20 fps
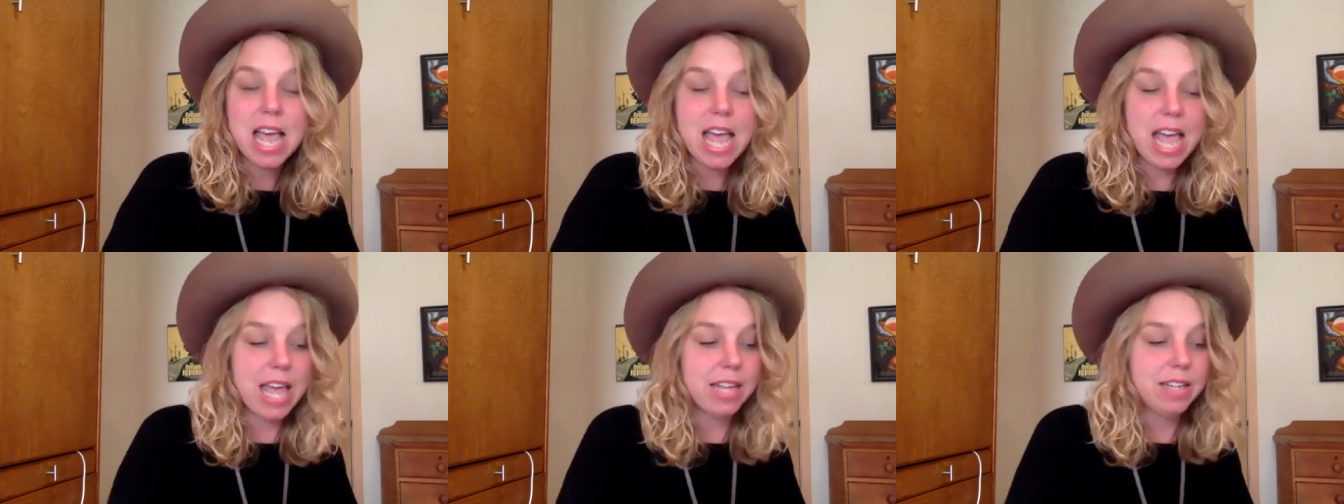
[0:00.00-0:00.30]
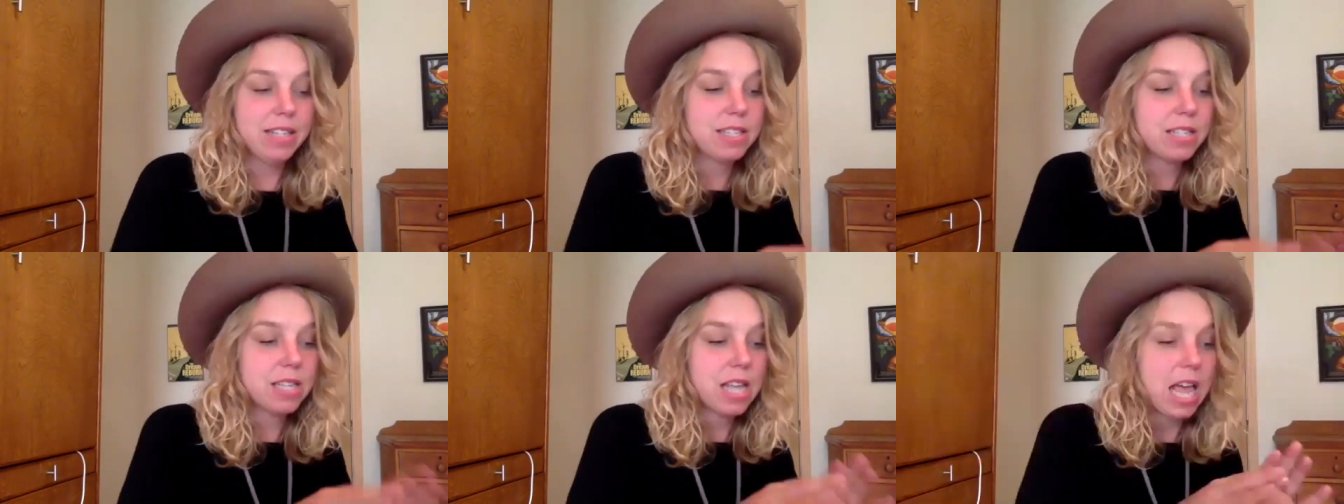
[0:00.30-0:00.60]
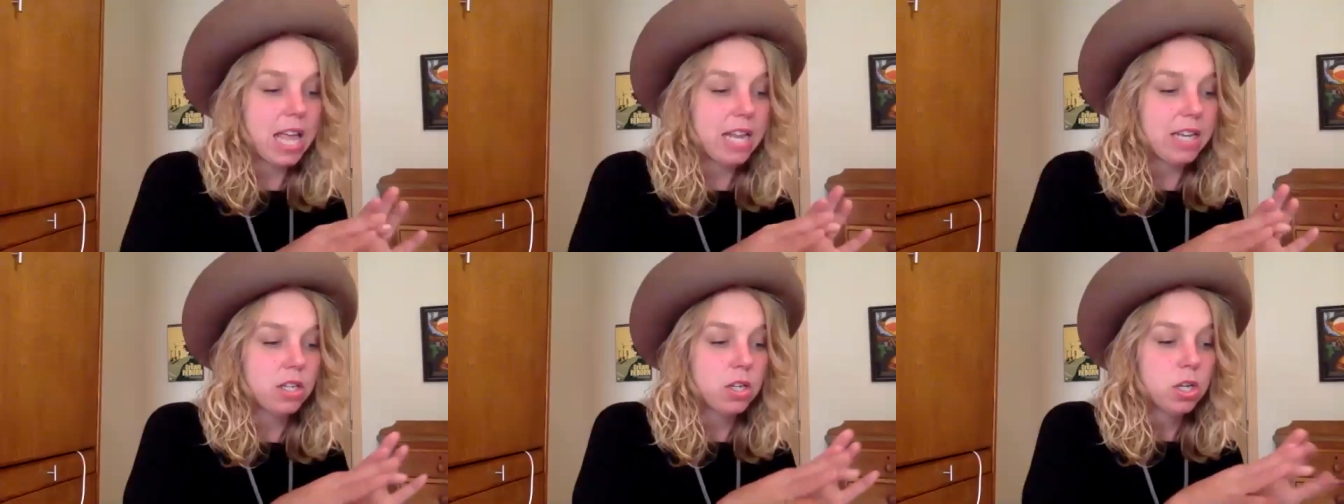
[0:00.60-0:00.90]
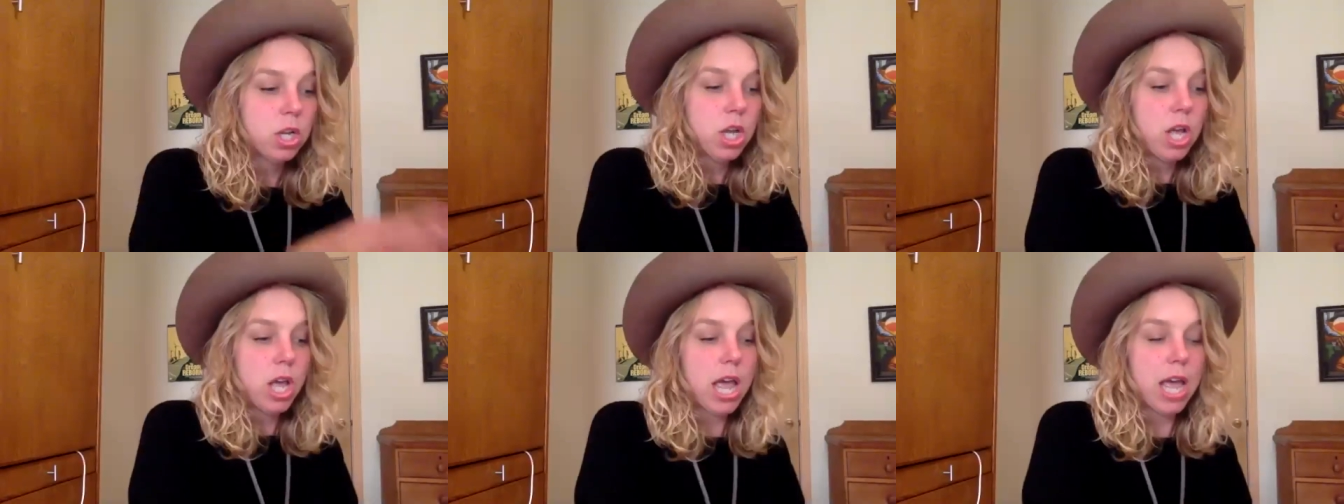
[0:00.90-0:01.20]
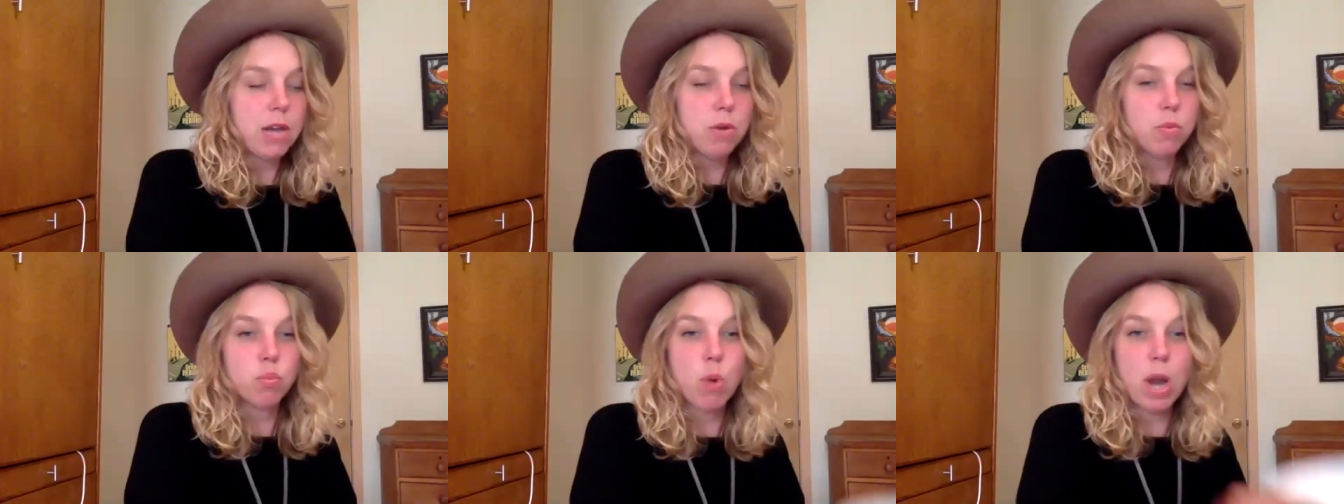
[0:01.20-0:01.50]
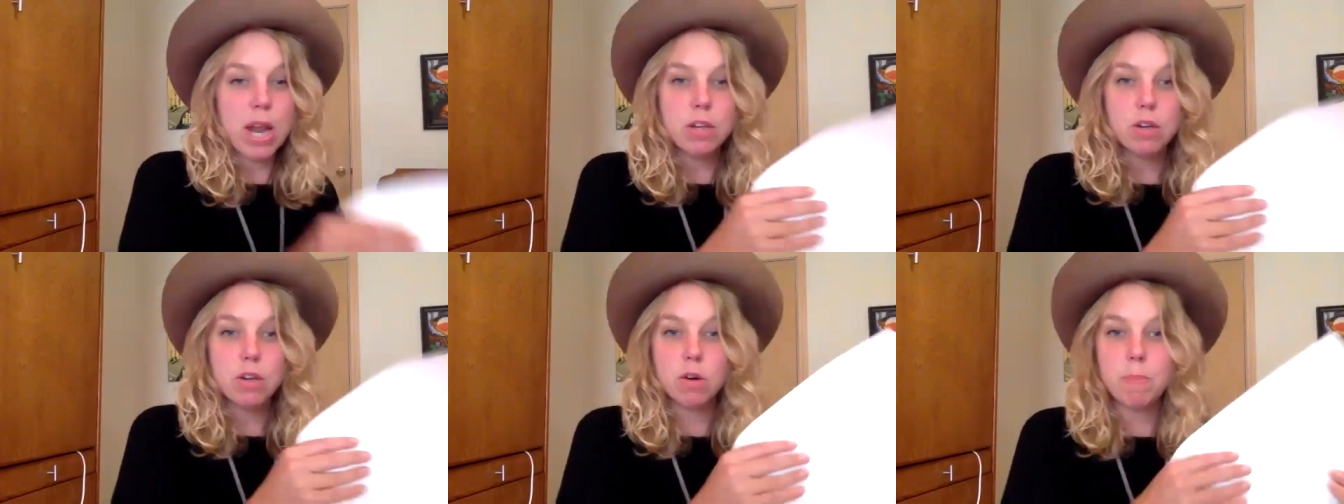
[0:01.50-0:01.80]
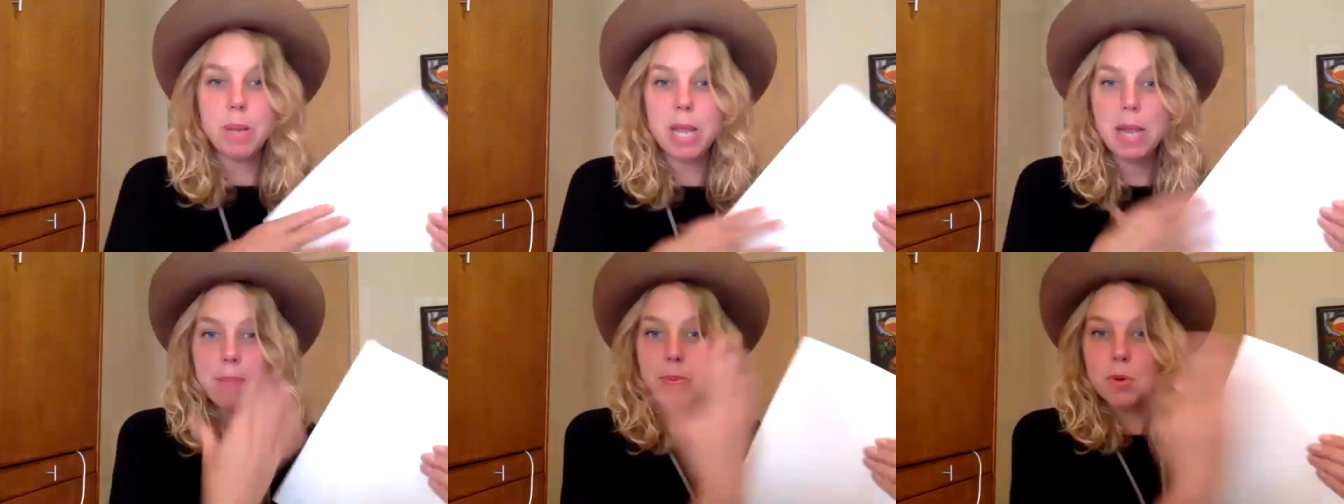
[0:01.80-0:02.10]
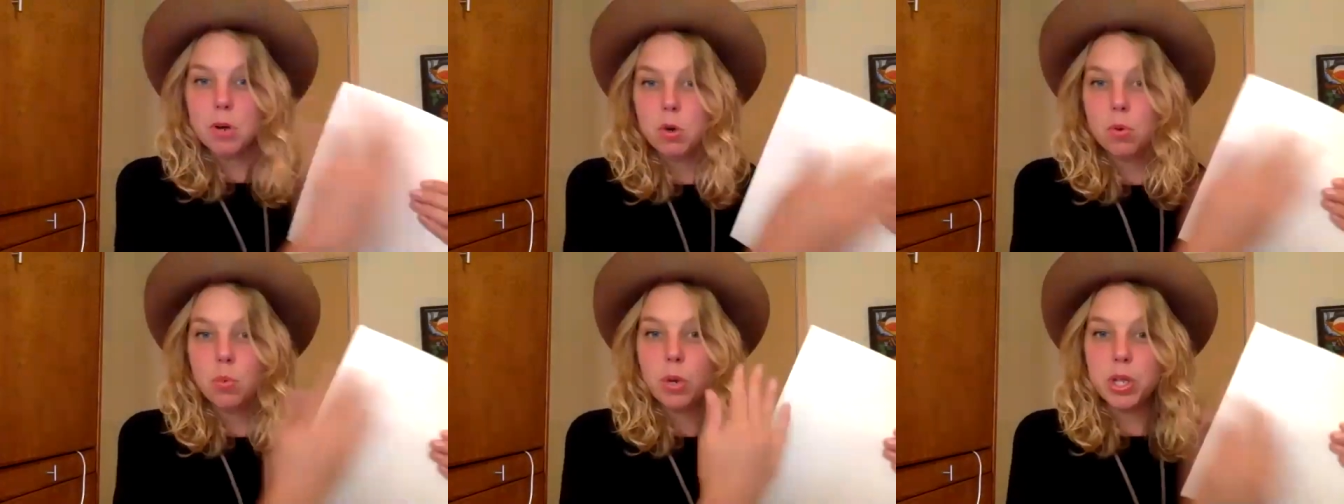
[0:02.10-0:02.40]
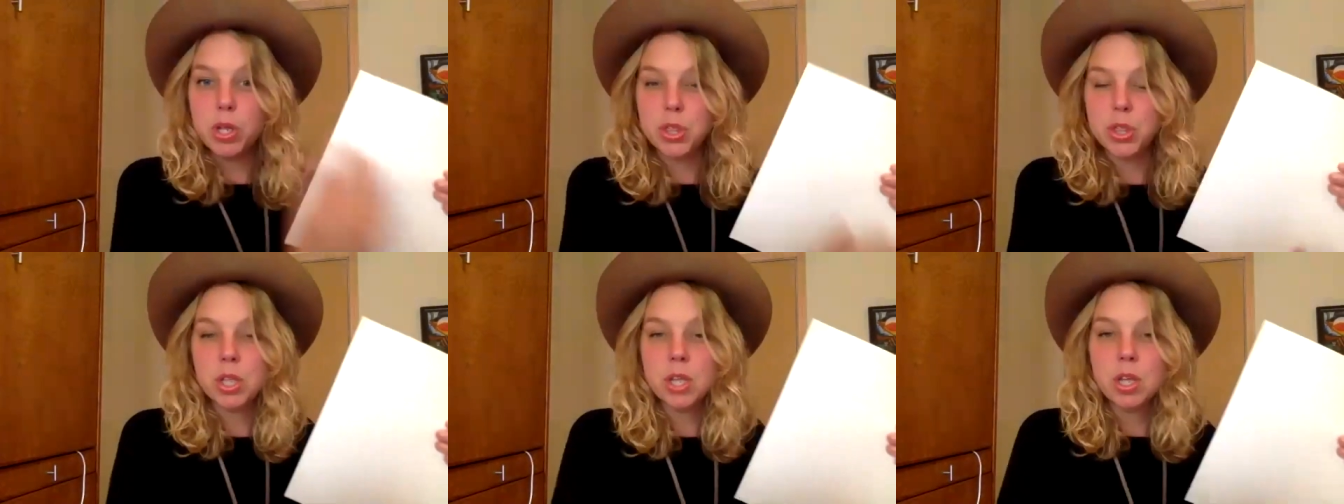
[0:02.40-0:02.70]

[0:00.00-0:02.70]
and and and write your paper with